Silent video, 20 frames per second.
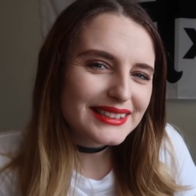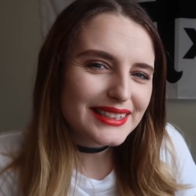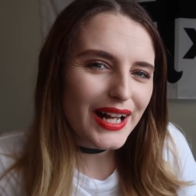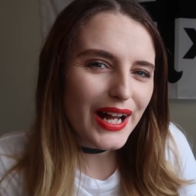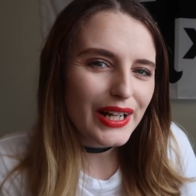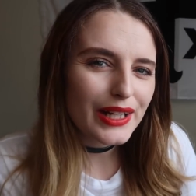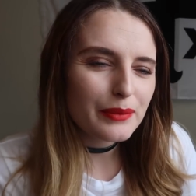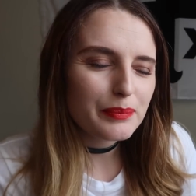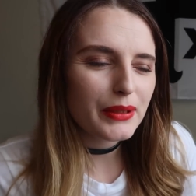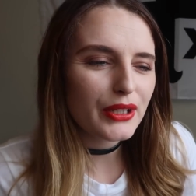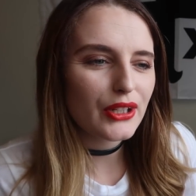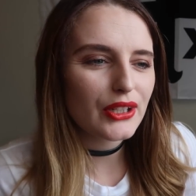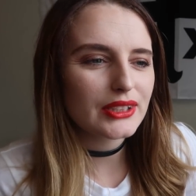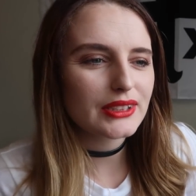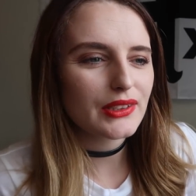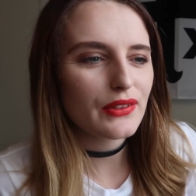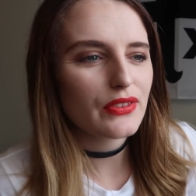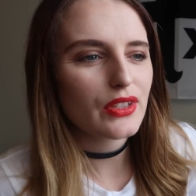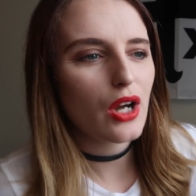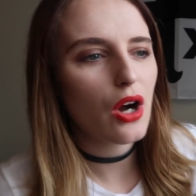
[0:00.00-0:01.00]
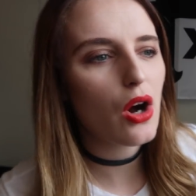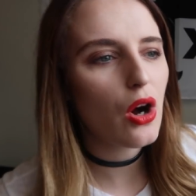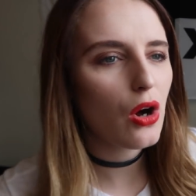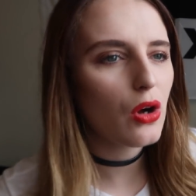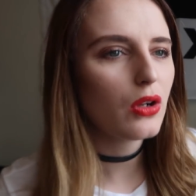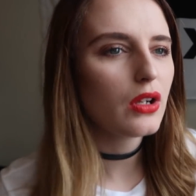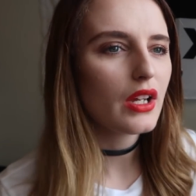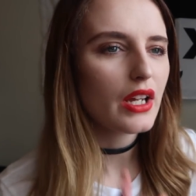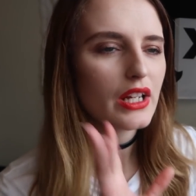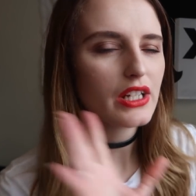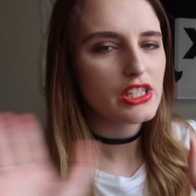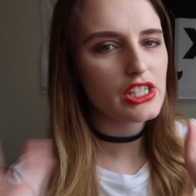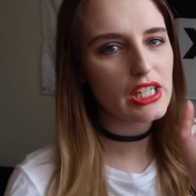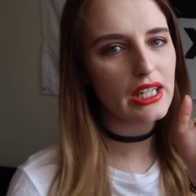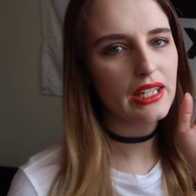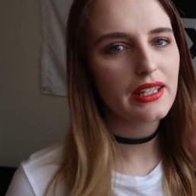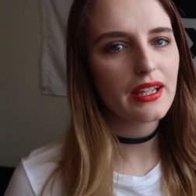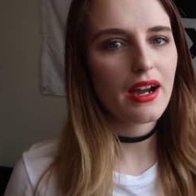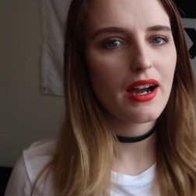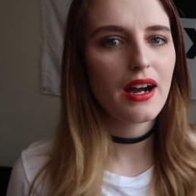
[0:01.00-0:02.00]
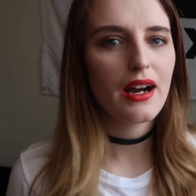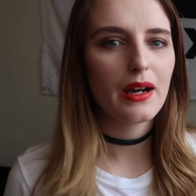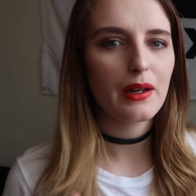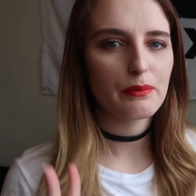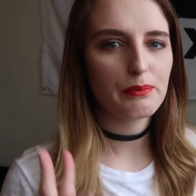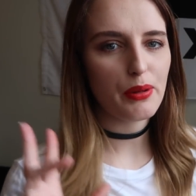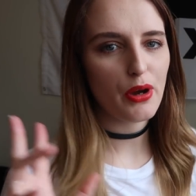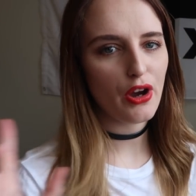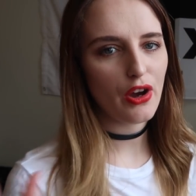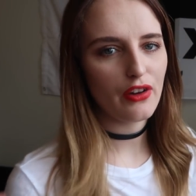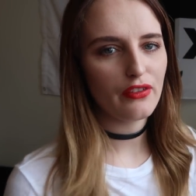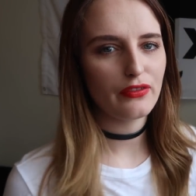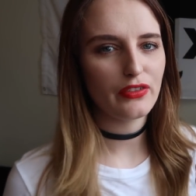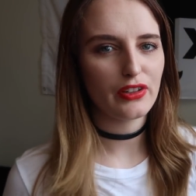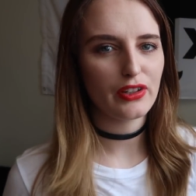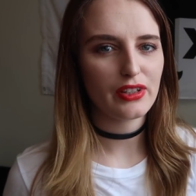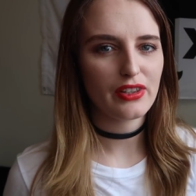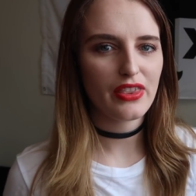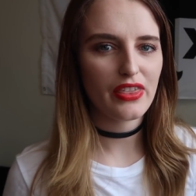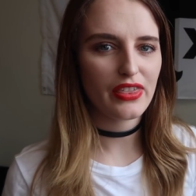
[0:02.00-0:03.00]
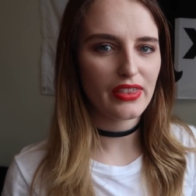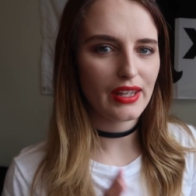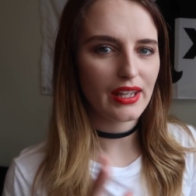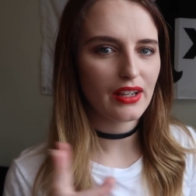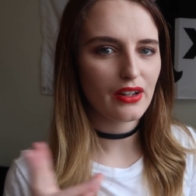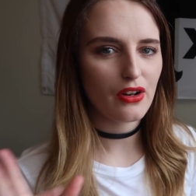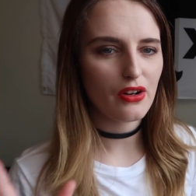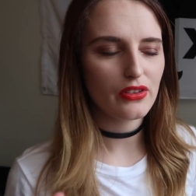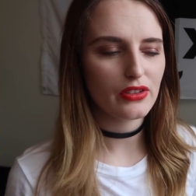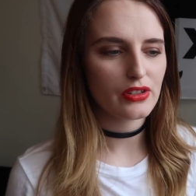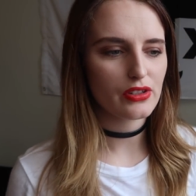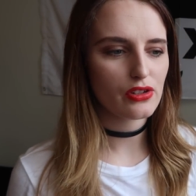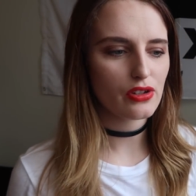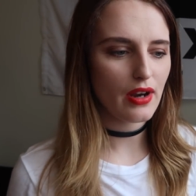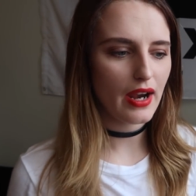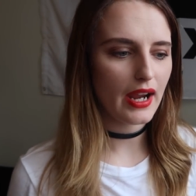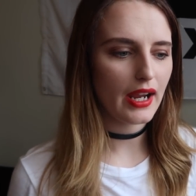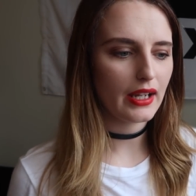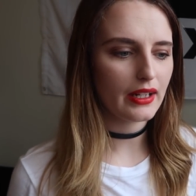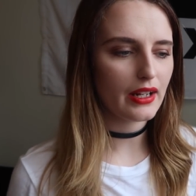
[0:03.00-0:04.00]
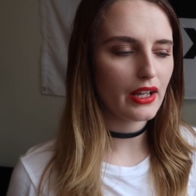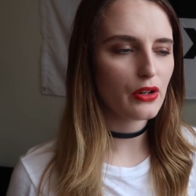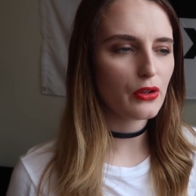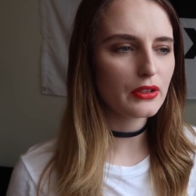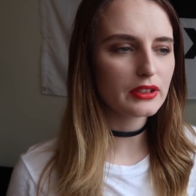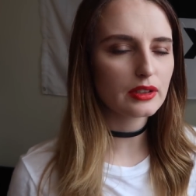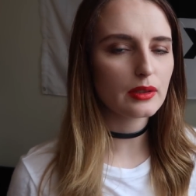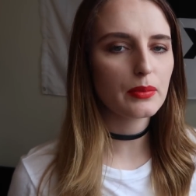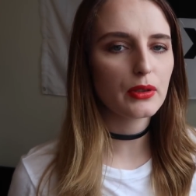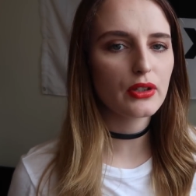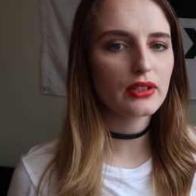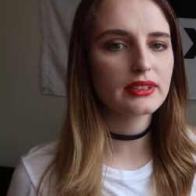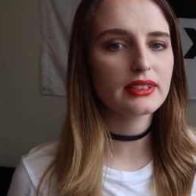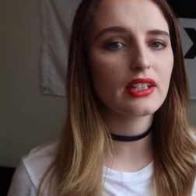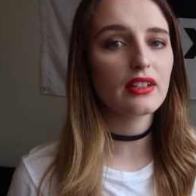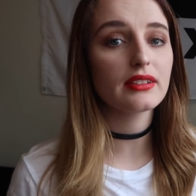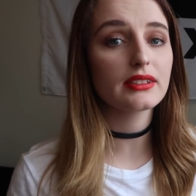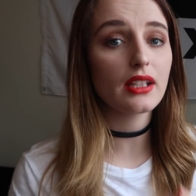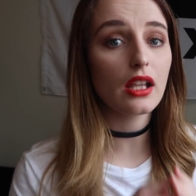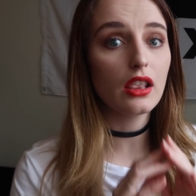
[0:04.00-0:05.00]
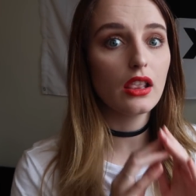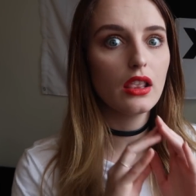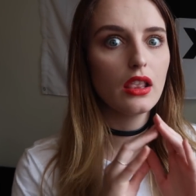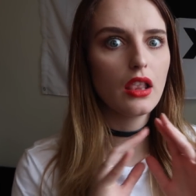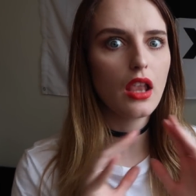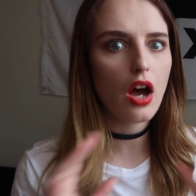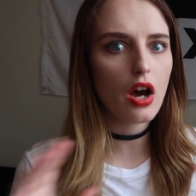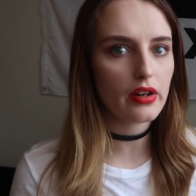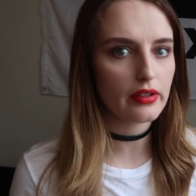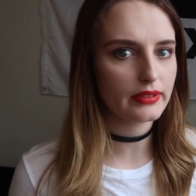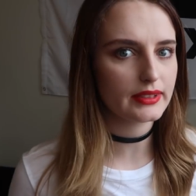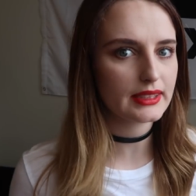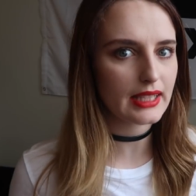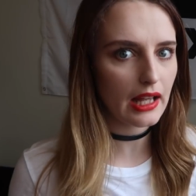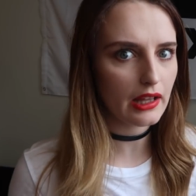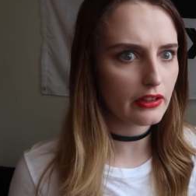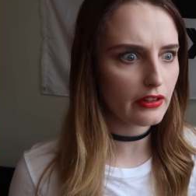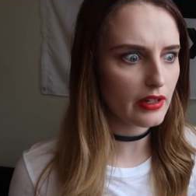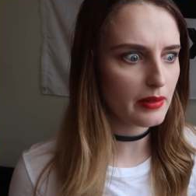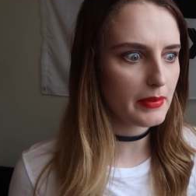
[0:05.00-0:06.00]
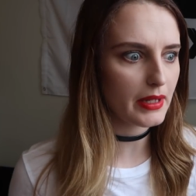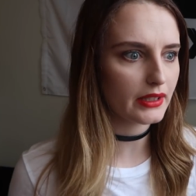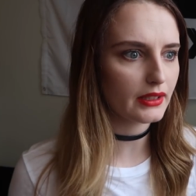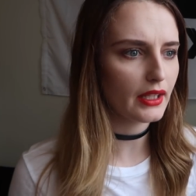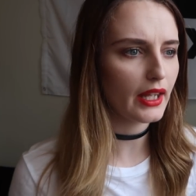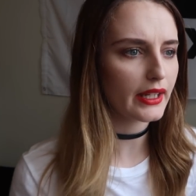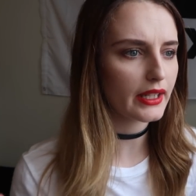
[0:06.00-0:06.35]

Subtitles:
started because of the whole chican pervert thing on the train. And also because there's a lot of salarymen,